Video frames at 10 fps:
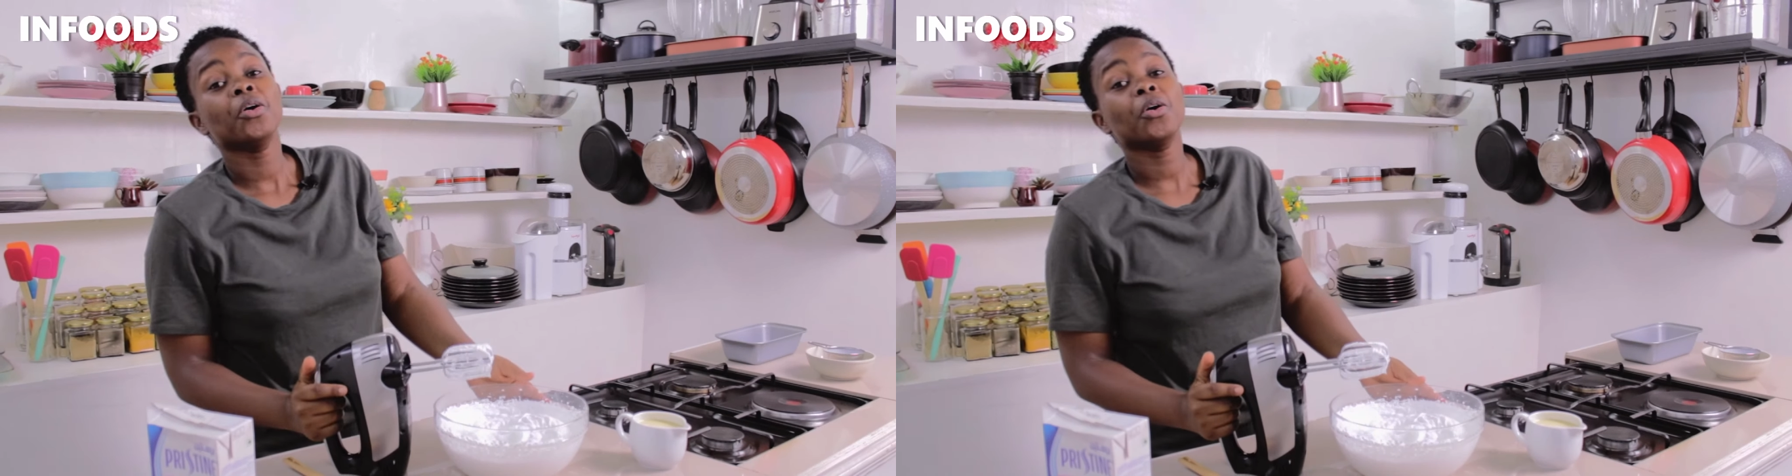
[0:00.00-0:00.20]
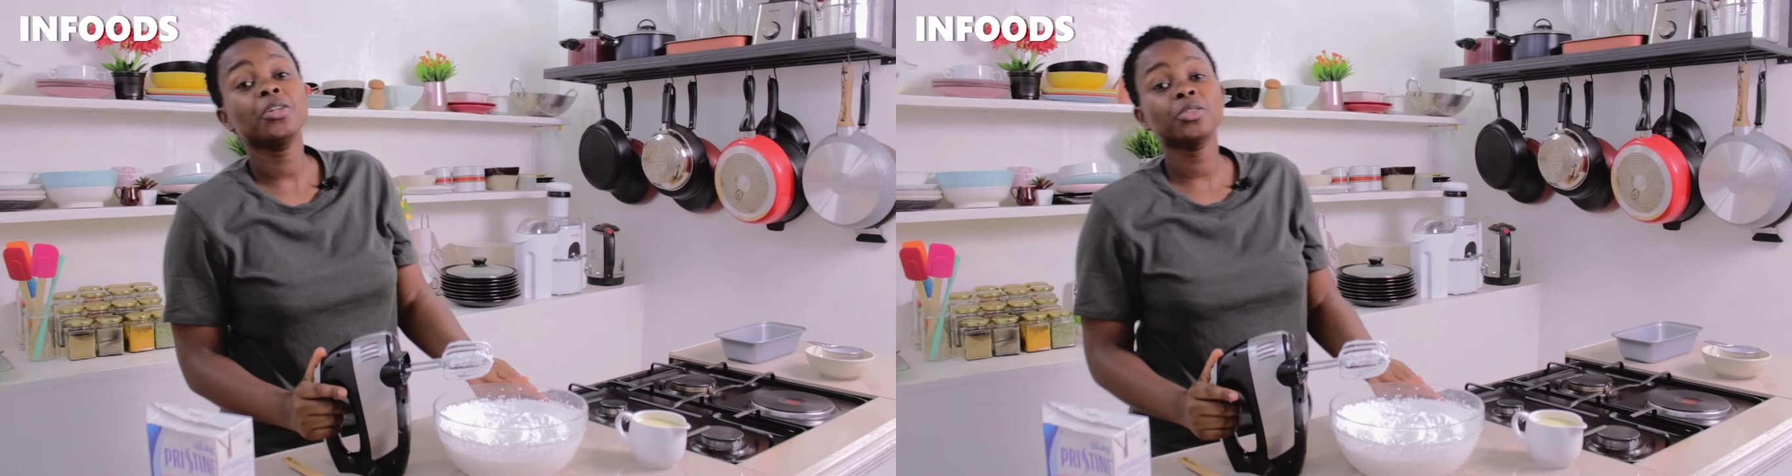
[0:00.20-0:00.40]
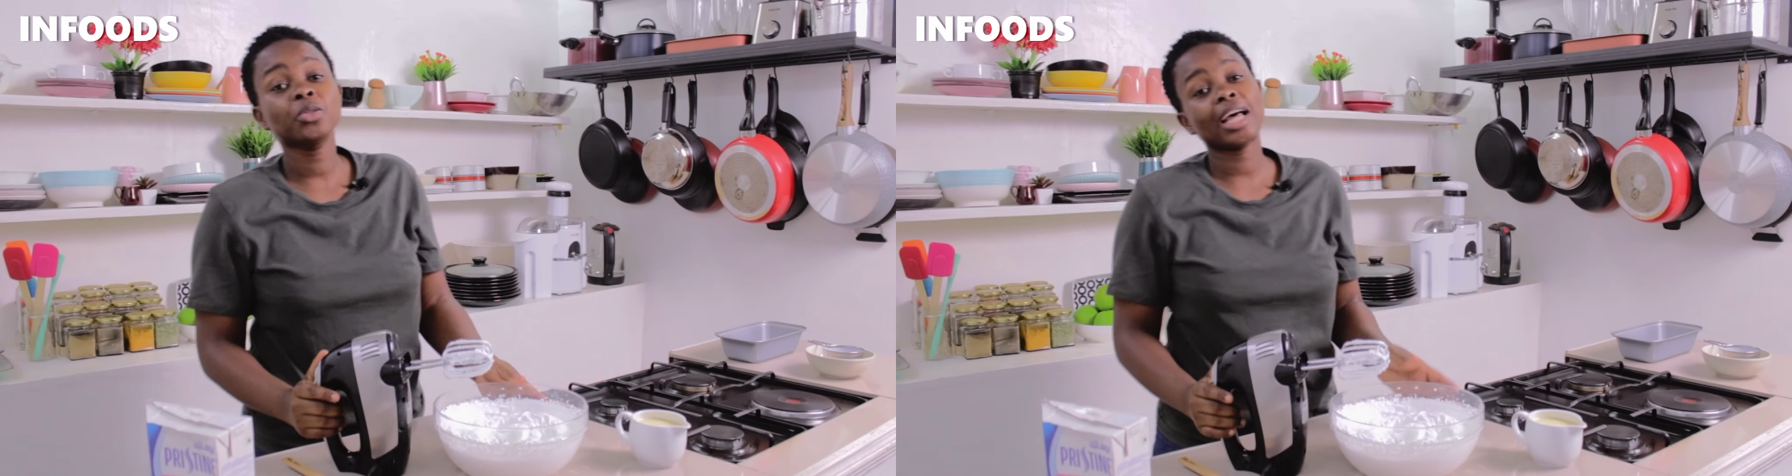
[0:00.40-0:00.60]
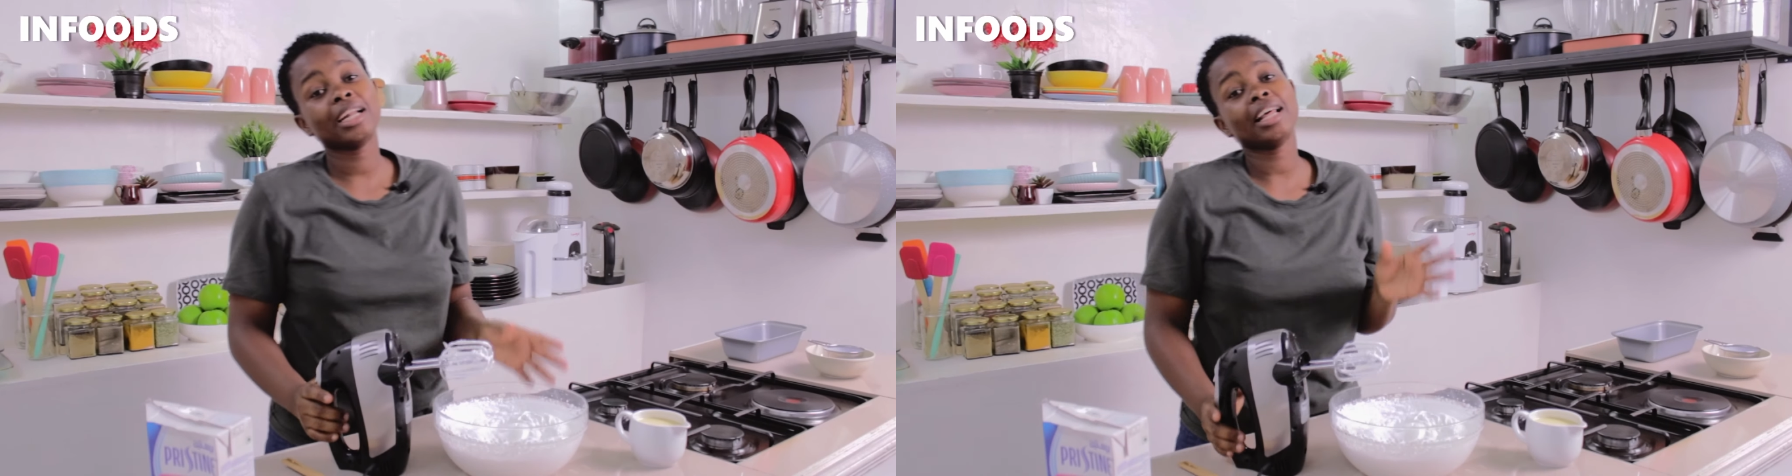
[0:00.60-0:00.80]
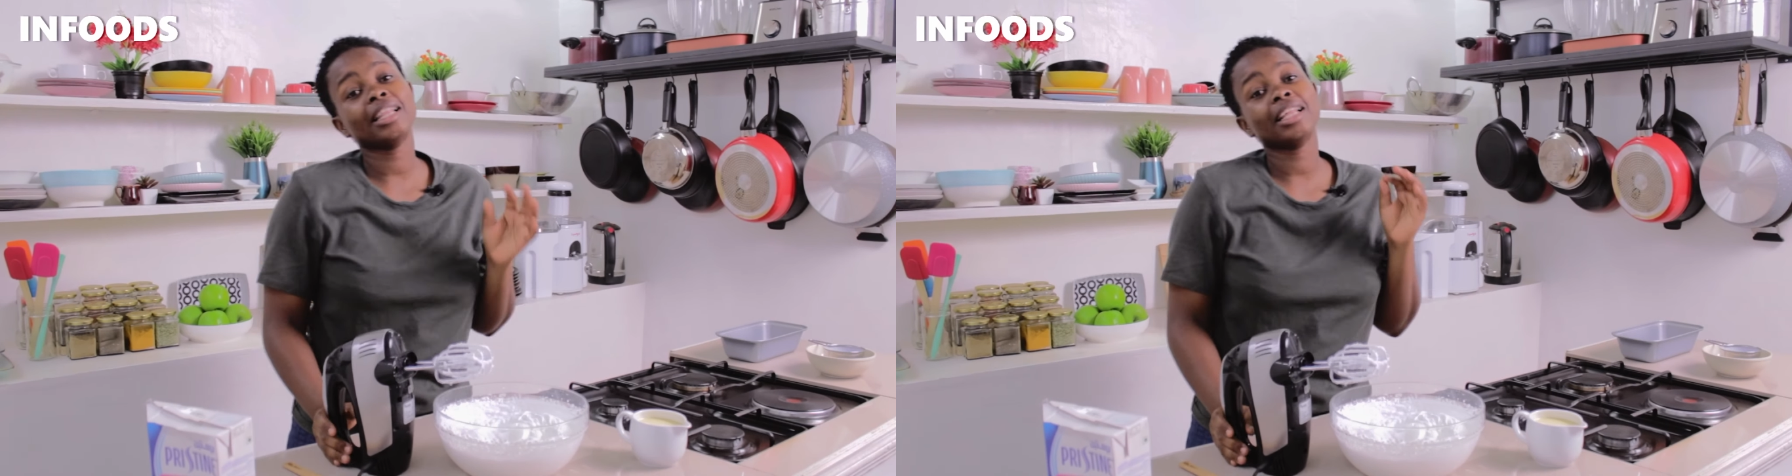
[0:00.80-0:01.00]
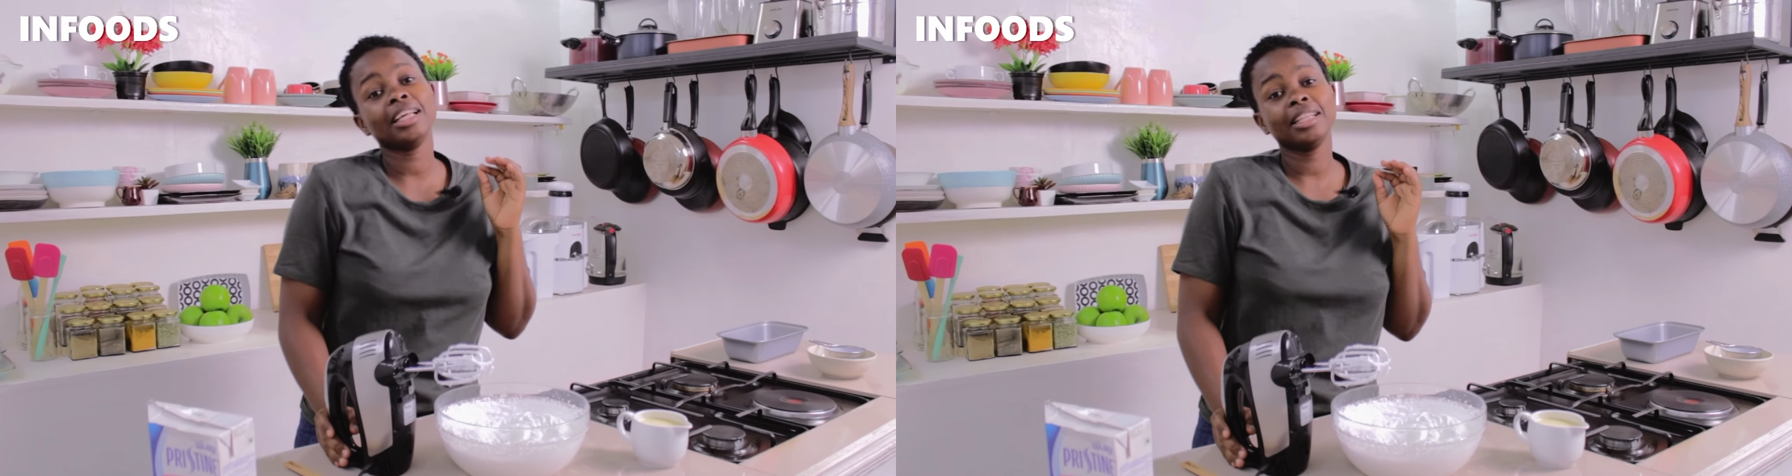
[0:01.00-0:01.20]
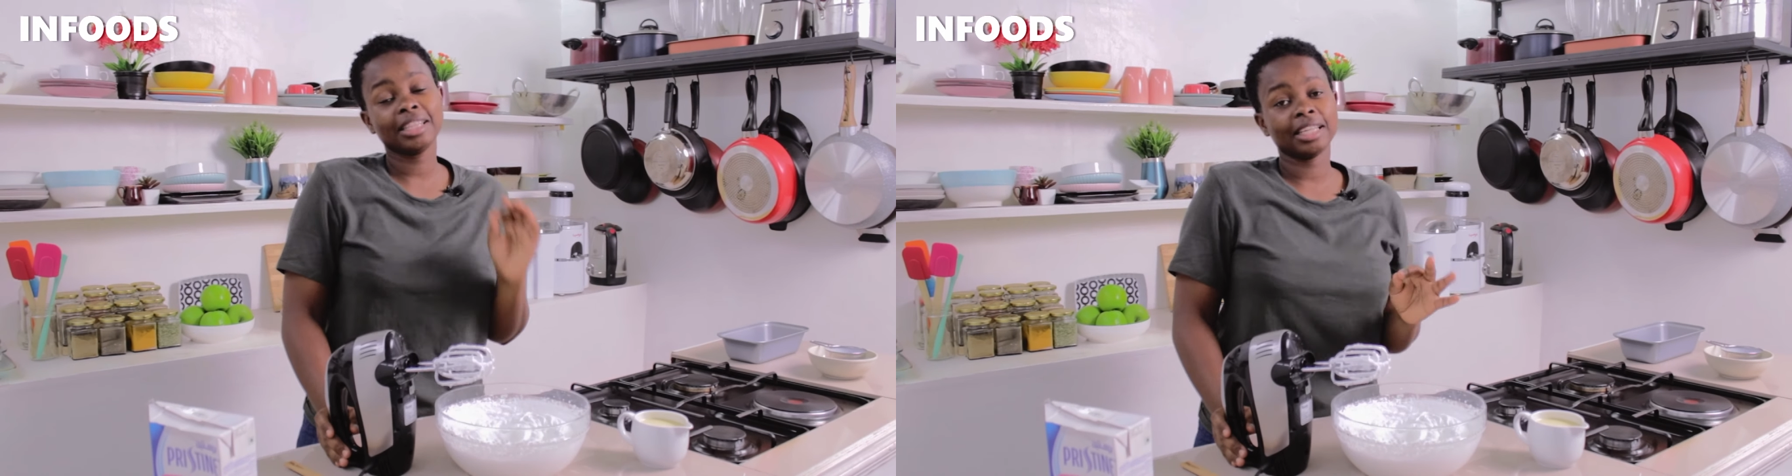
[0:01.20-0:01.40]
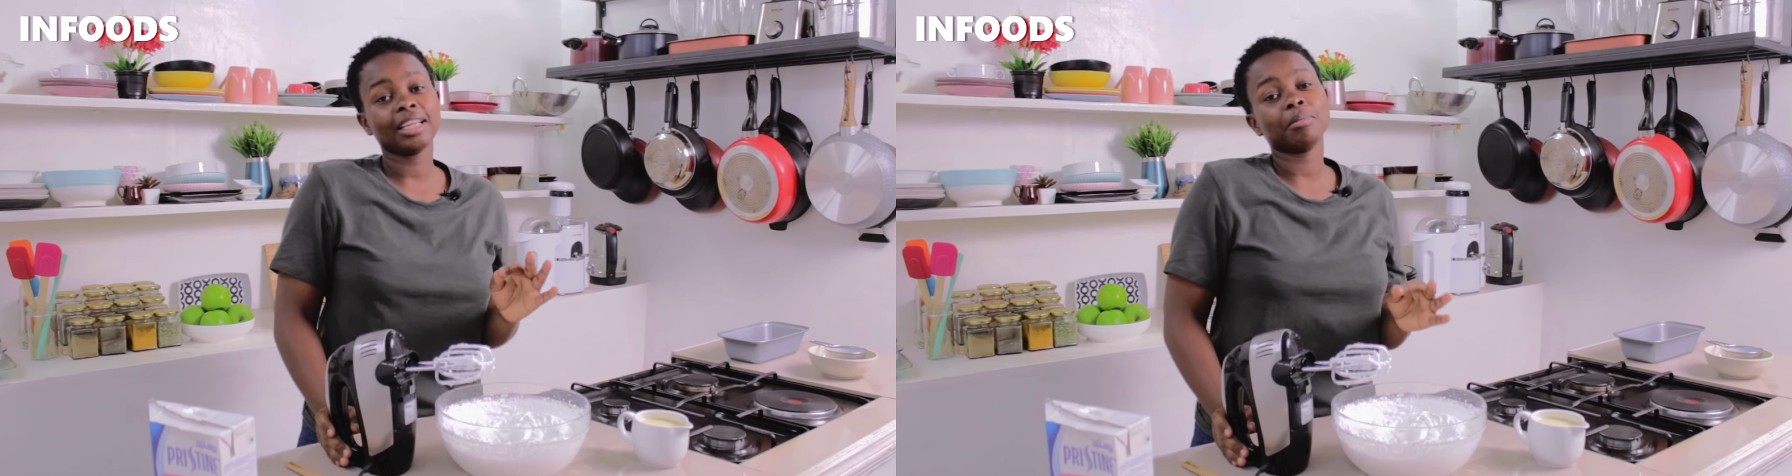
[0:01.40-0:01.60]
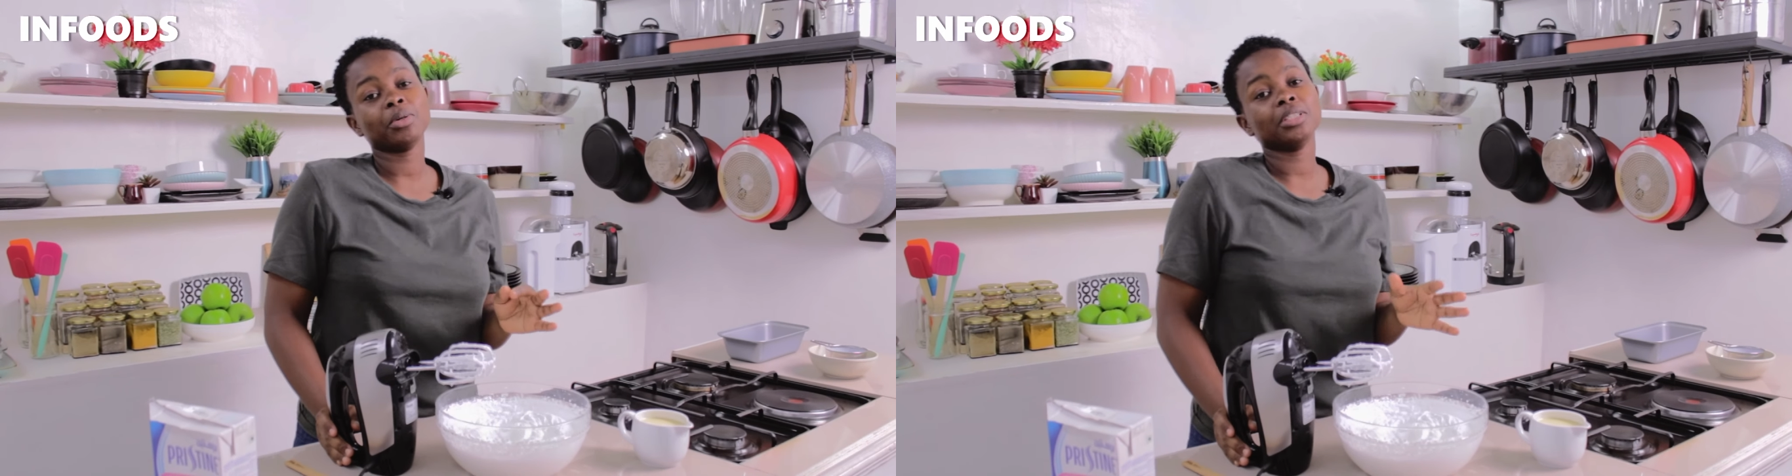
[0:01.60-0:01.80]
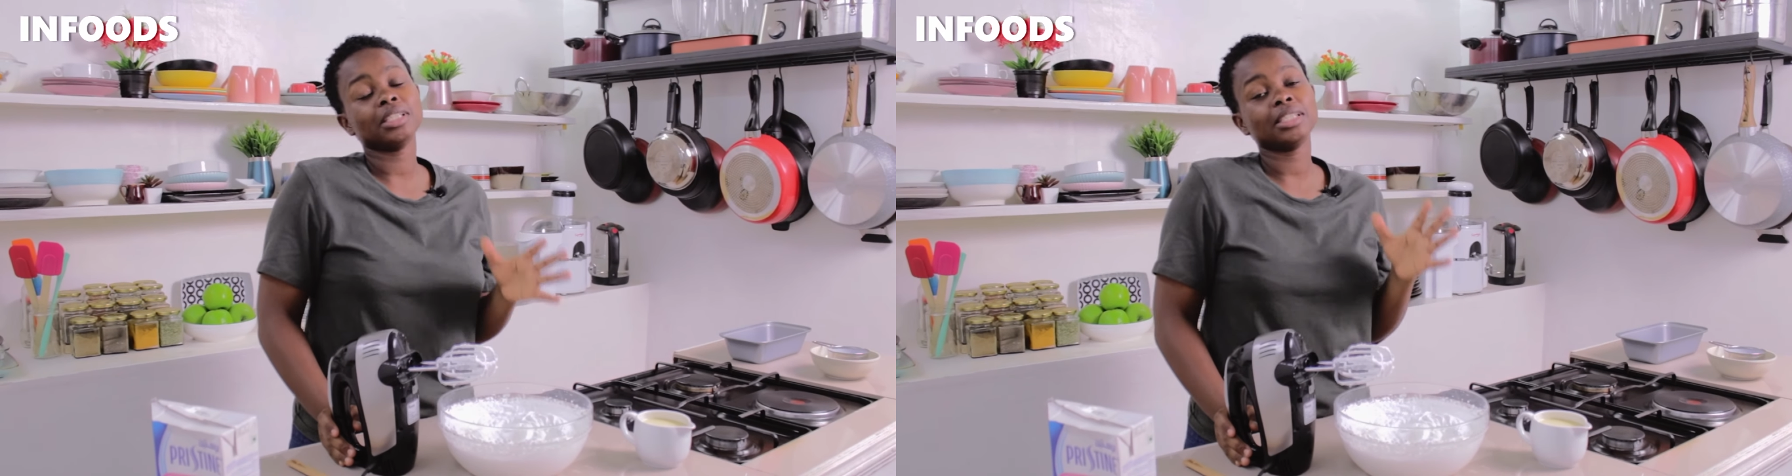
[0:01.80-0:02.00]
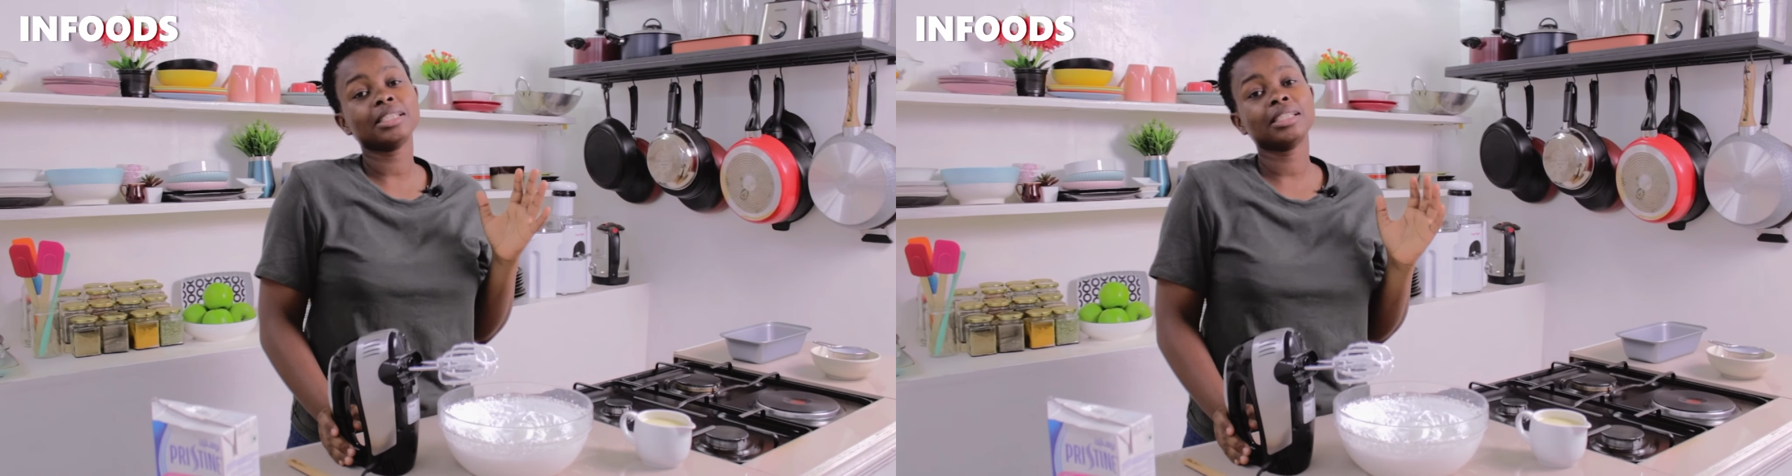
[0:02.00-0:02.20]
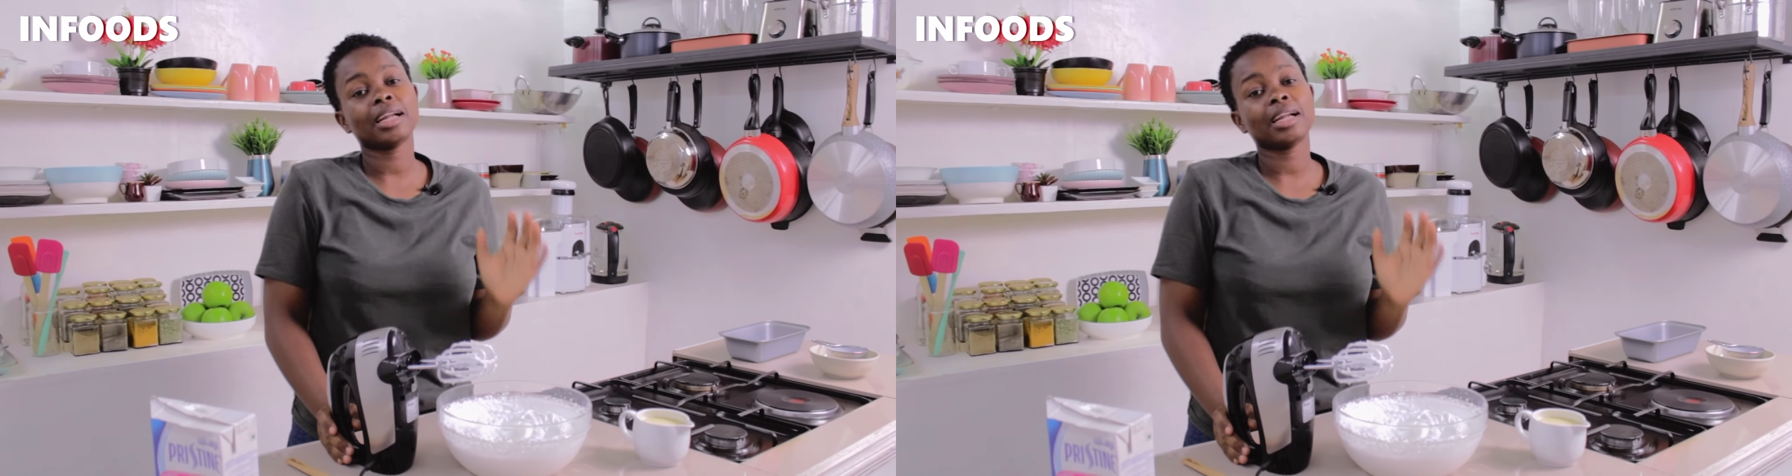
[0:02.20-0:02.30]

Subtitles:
Also, another thing about this